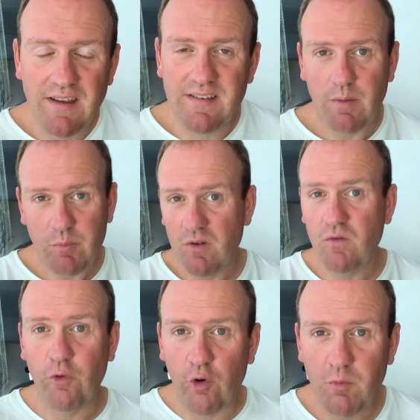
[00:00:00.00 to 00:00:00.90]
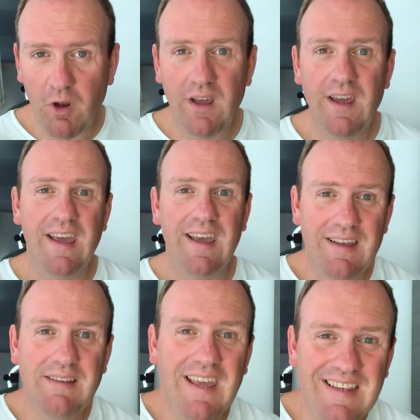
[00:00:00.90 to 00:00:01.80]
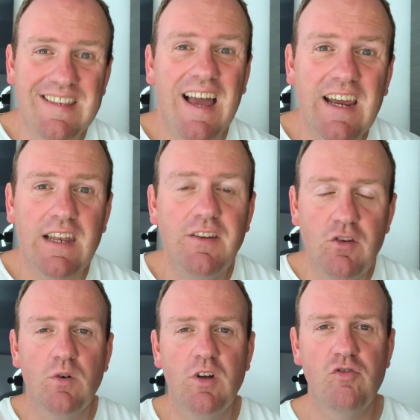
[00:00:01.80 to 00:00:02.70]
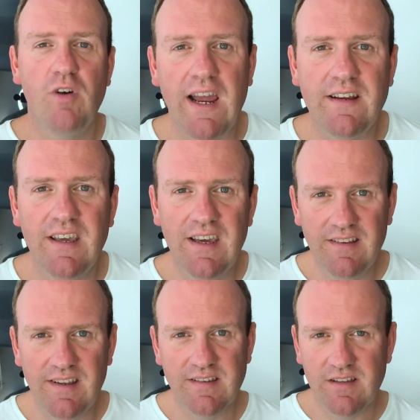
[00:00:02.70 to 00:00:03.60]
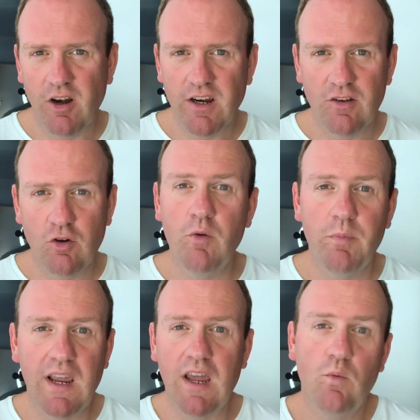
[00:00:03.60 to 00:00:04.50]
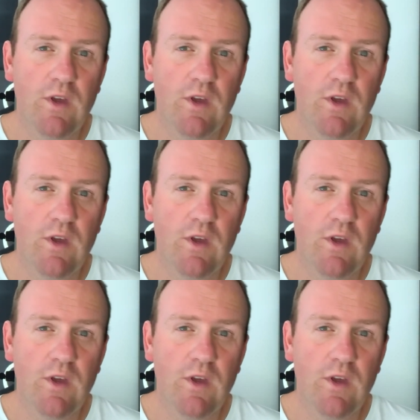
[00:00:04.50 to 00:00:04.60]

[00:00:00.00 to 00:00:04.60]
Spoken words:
a separate formula exactly to attract this target group again,